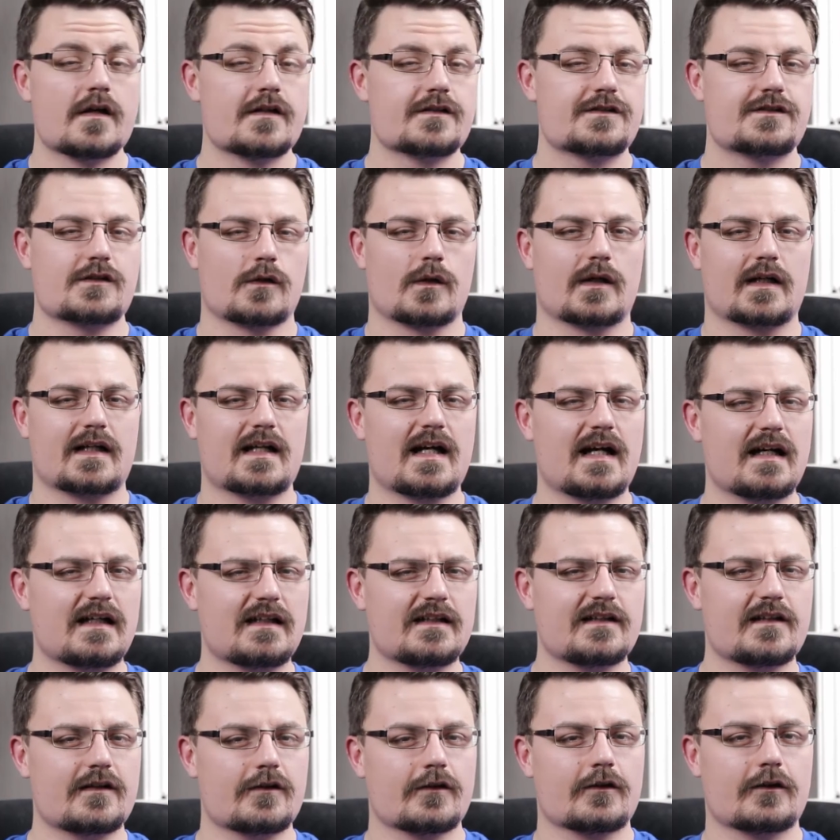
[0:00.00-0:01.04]
So I
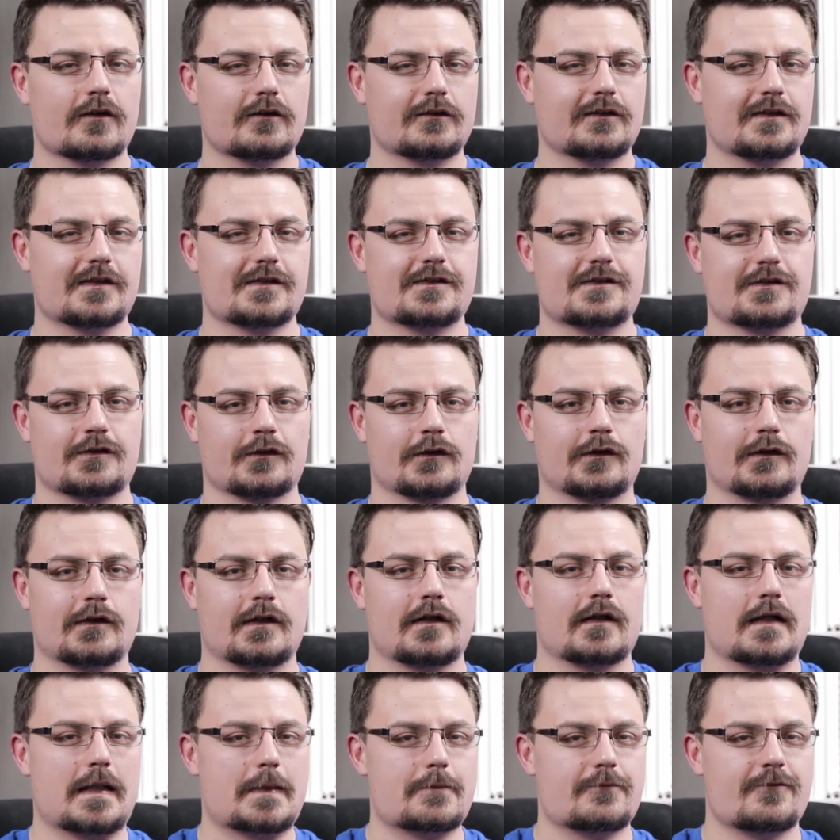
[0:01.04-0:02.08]
kind of heard this through the
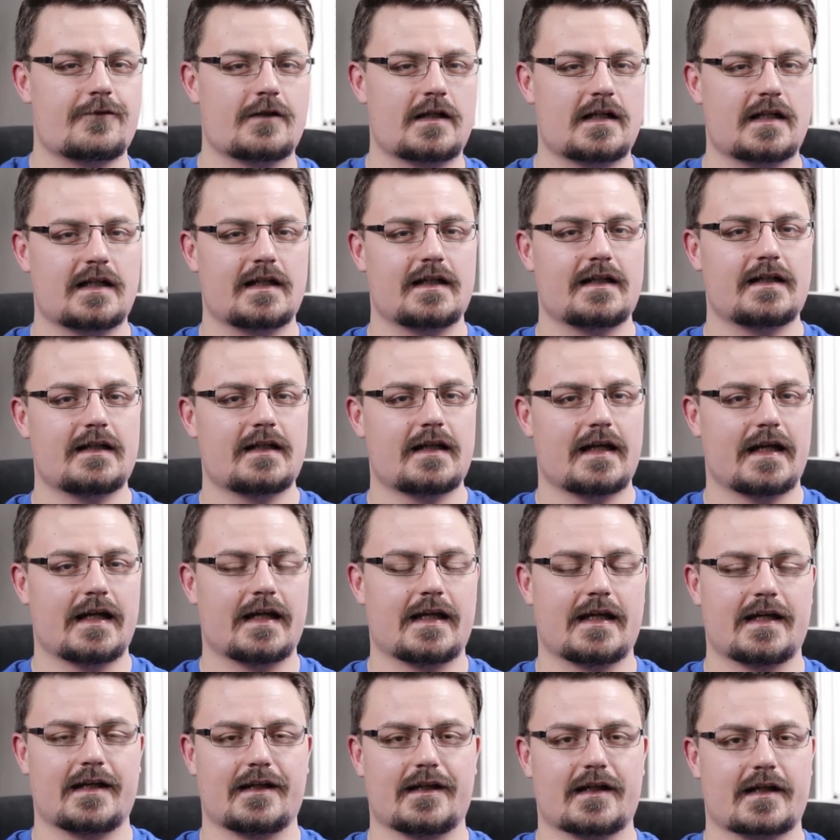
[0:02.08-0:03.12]
grapevine,
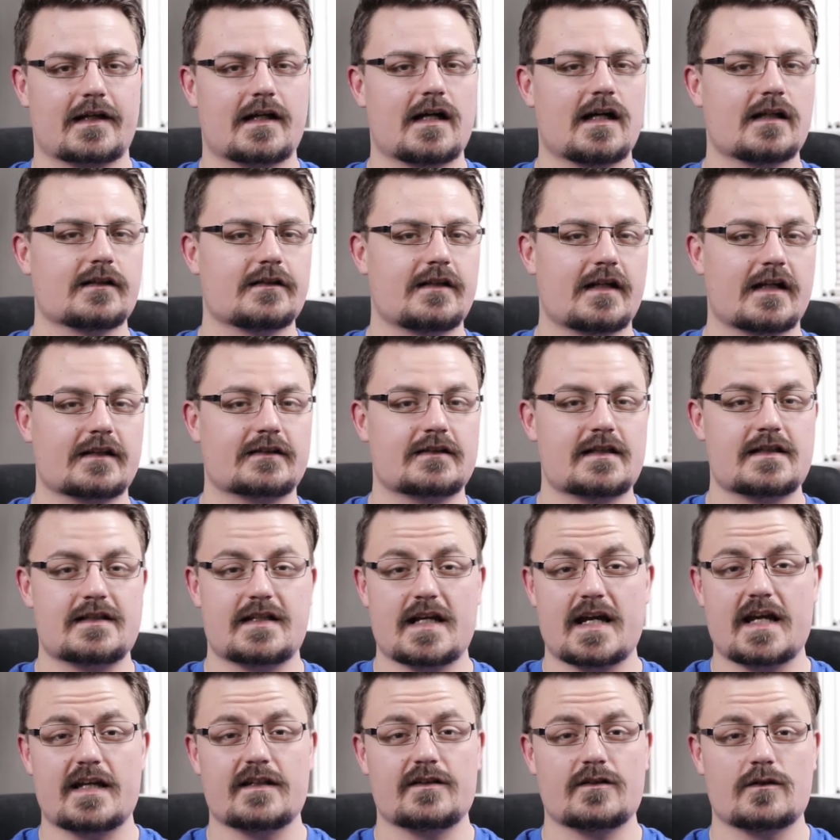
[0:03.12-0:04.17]
and I contacted
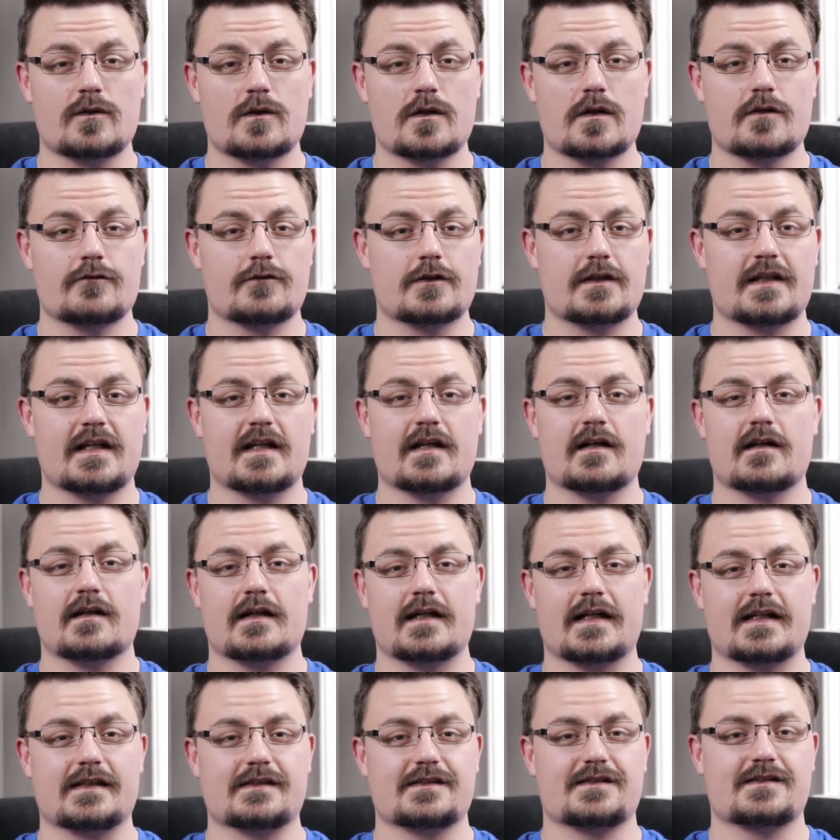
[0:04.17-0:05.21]
Daniel over there
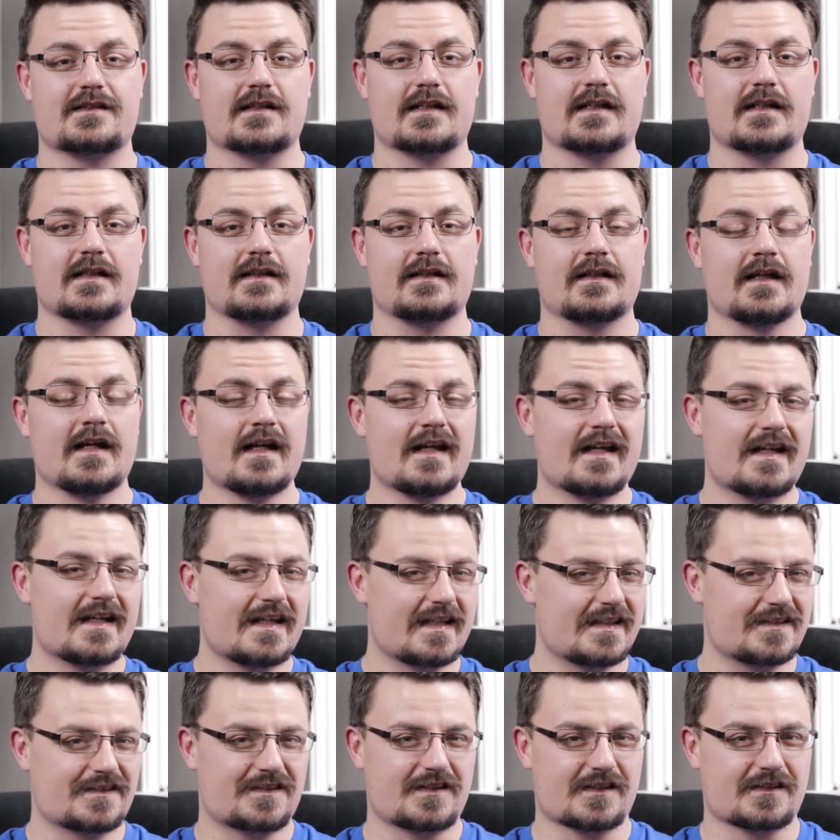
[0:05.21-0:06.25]
and said,
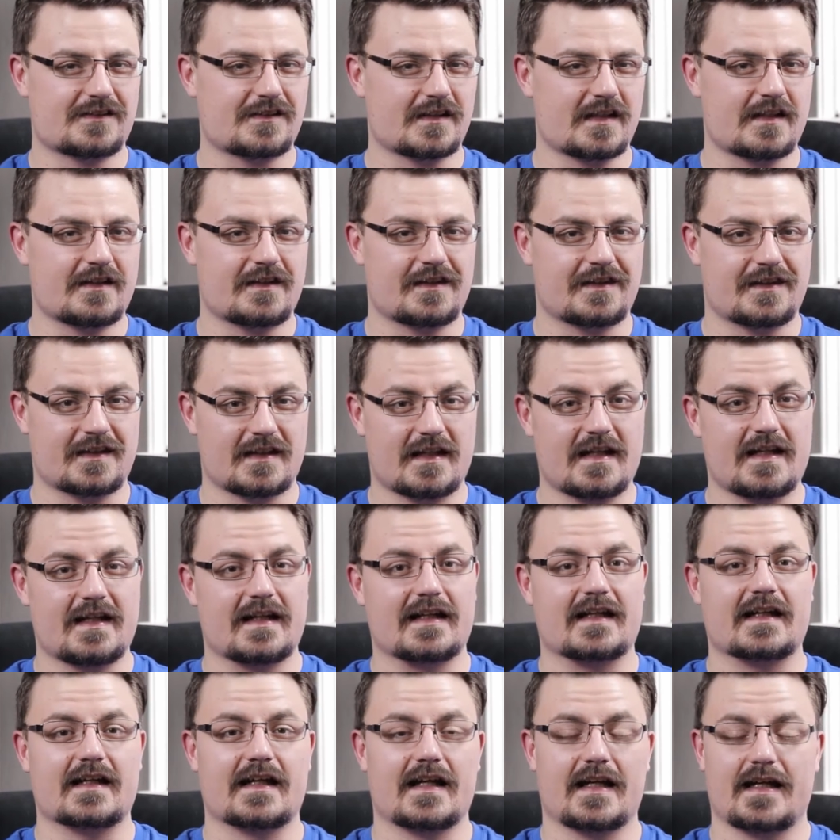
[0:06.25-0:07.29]
is this a
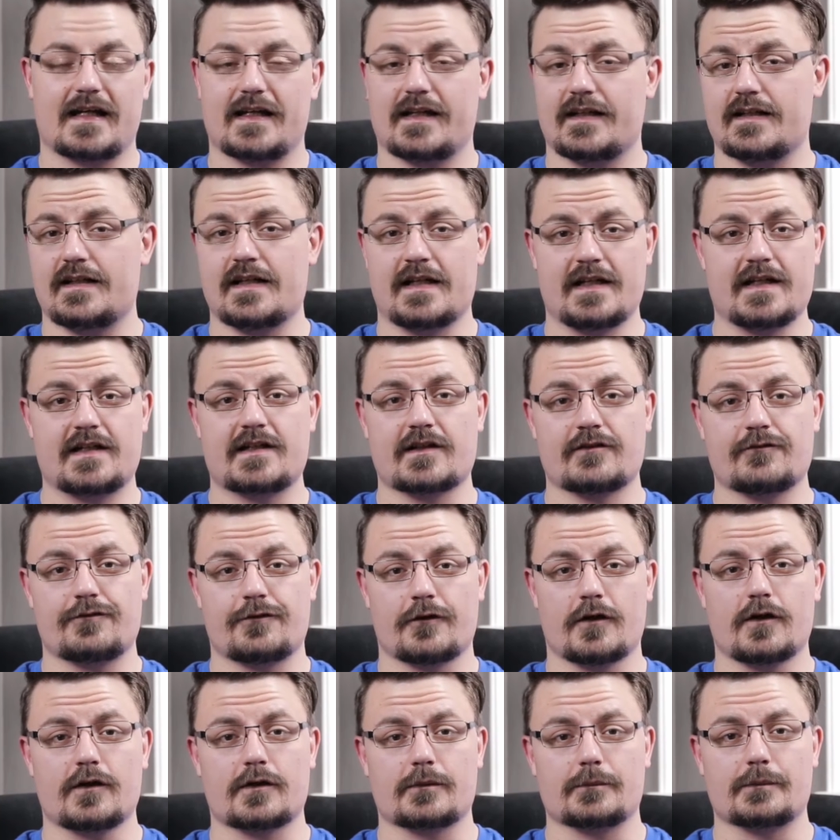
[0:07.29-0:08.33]
thing? And he
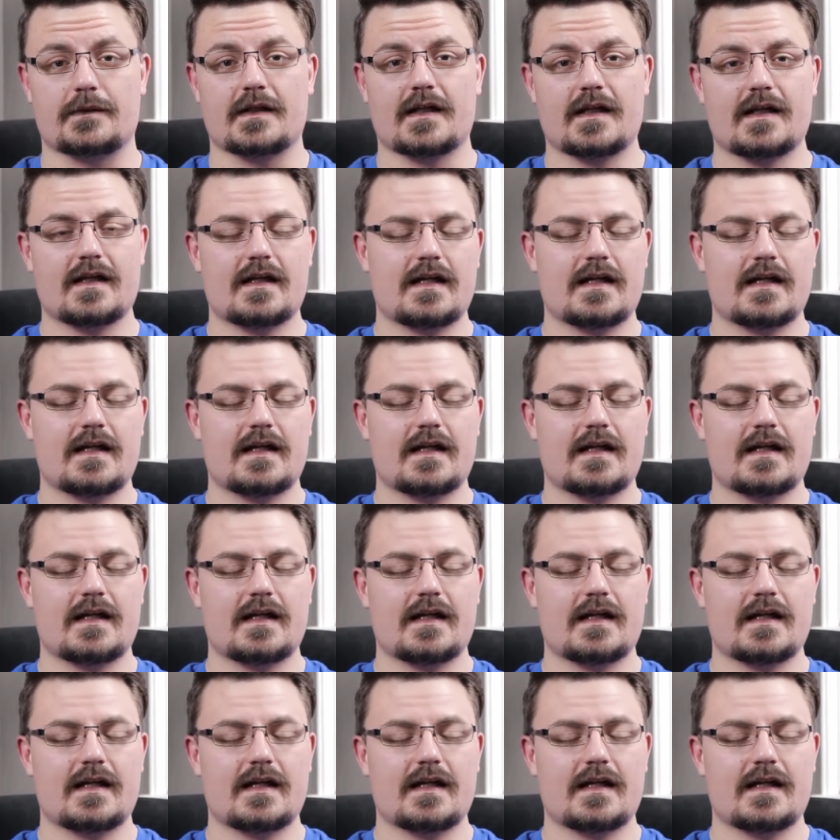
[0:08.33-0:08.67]
confirmed.